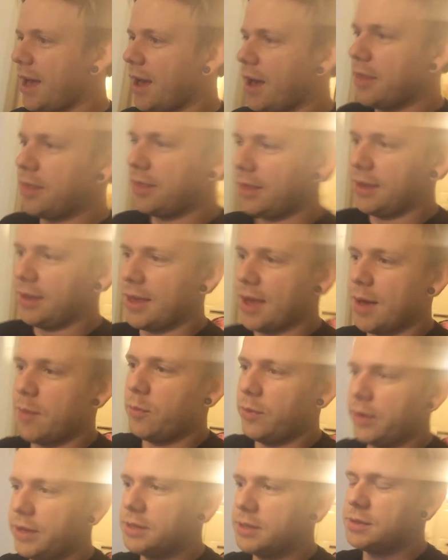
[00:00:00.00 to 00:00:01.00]
I think
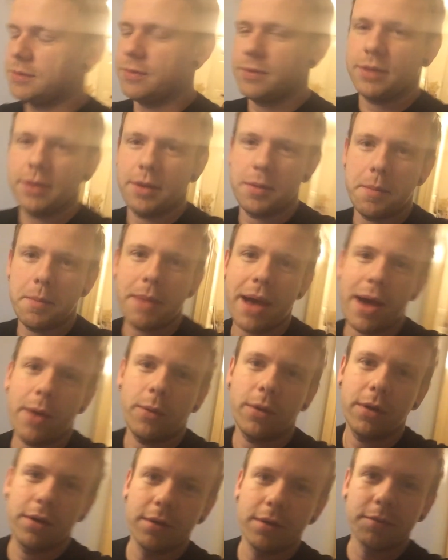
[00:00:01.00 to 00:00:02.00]
Cam wins for the
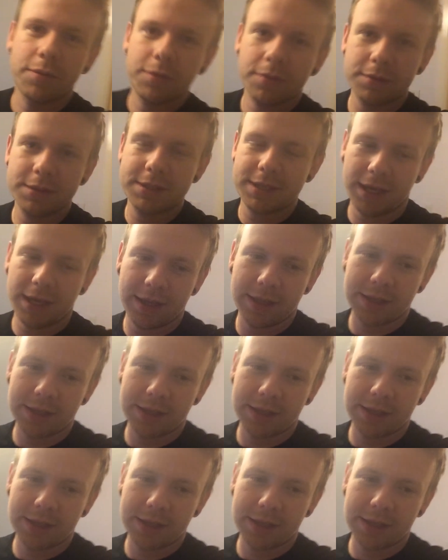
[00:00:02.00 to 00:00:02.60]
amount of tea